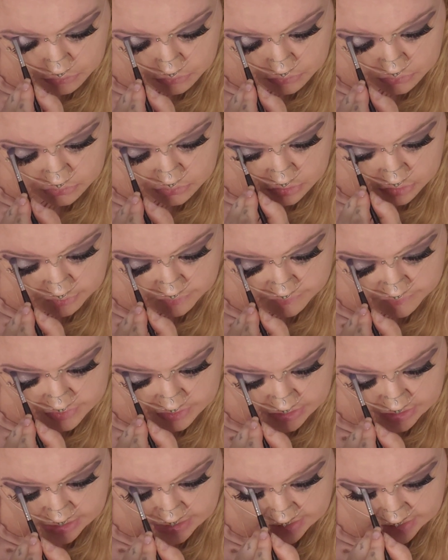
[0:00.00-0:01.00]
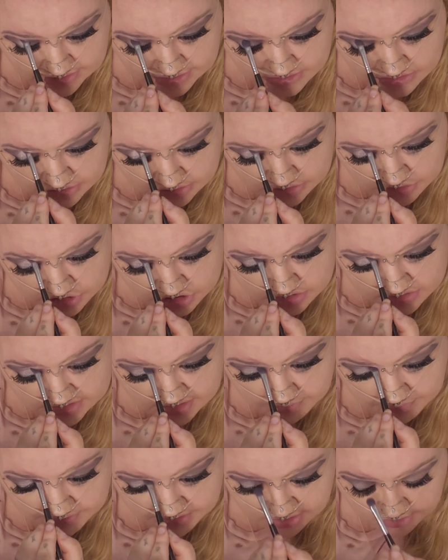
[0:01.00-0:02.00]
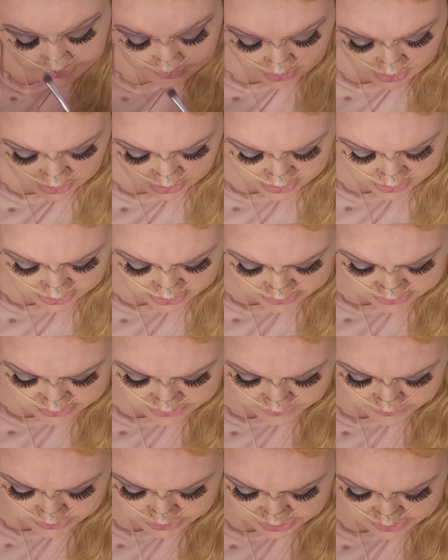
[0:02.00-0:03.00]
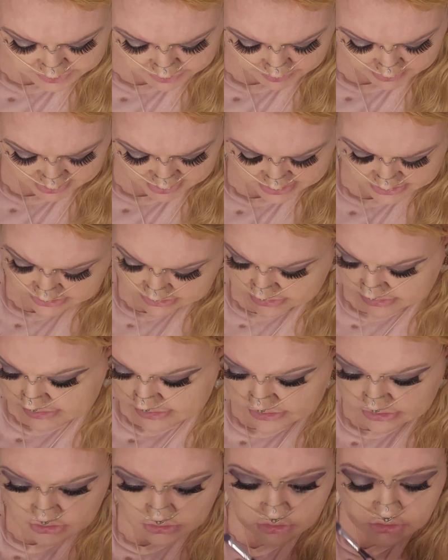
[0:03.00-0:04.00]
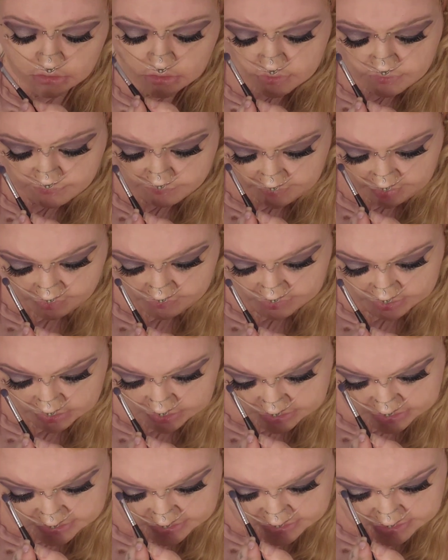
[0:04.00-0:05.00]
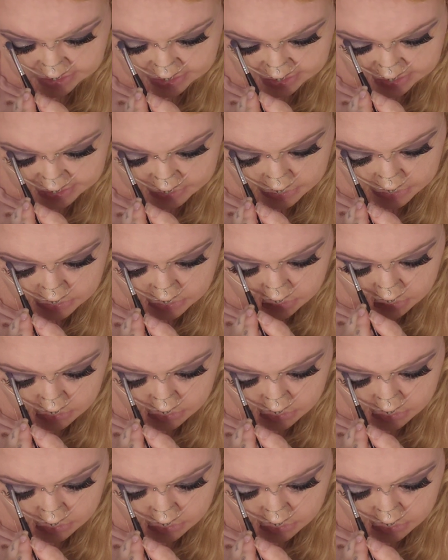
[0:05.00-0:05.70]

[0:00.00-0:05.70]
All over the lid and just coming up higher so it just blends very nicely.